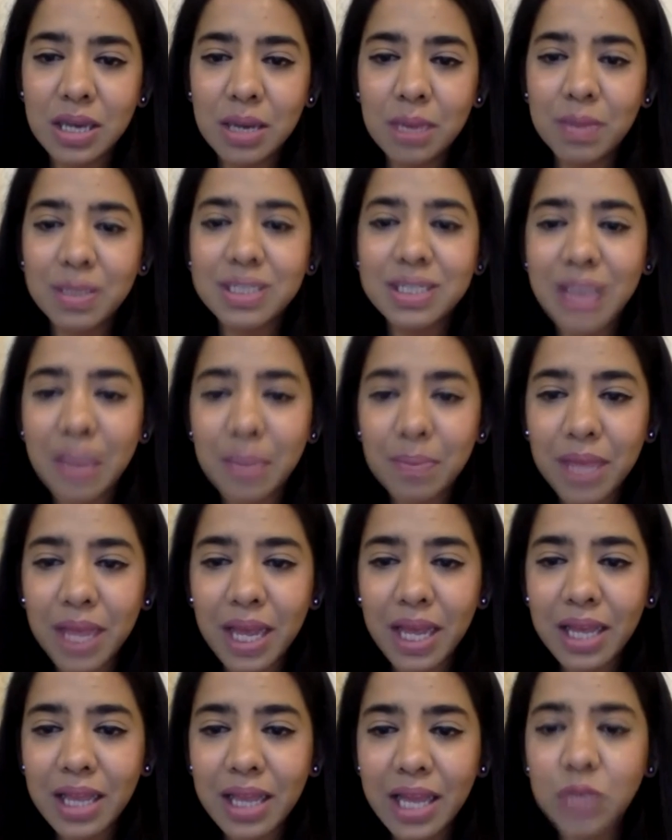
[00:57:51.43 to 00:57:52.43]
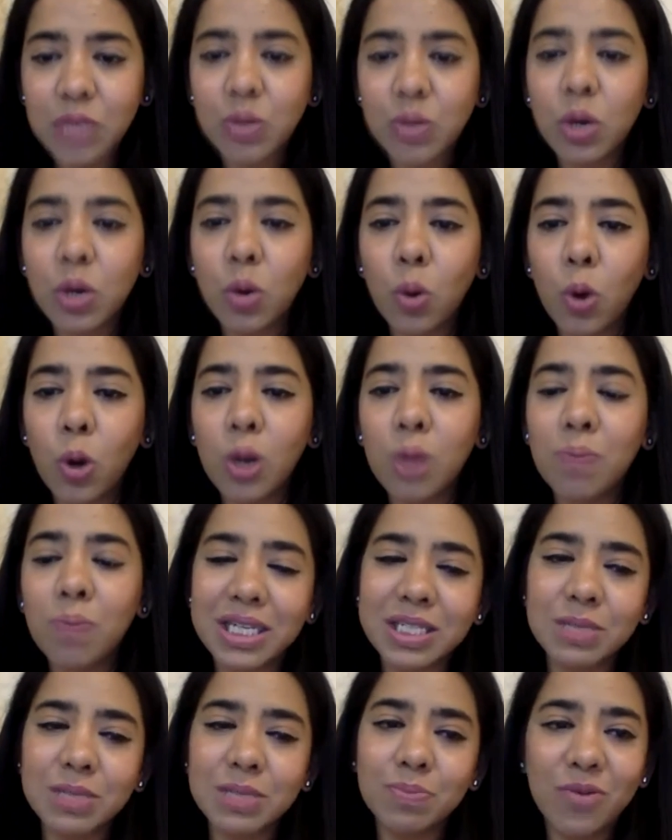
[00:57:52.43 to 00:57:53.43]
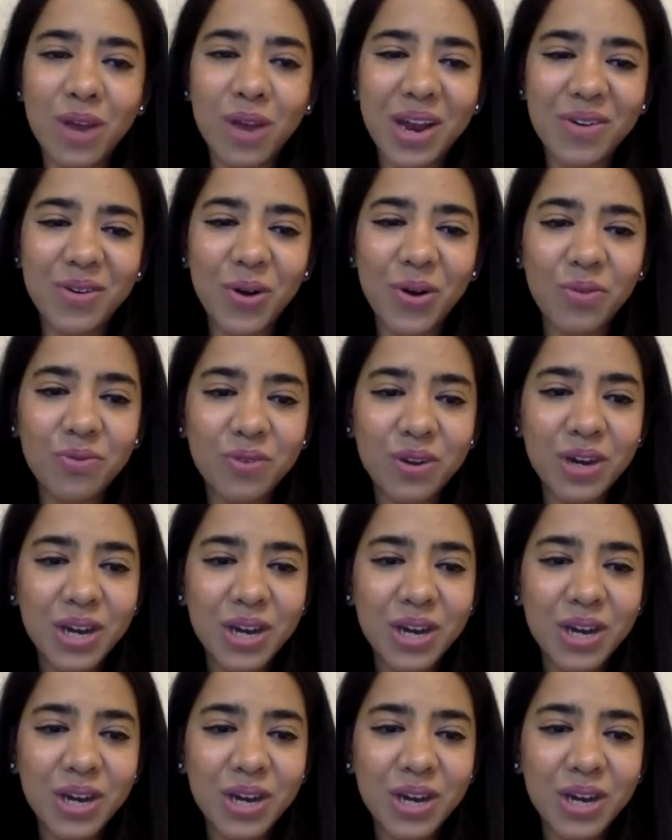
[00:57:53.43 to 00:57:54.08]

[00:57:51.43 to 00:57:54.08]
but something that we all must be aware of?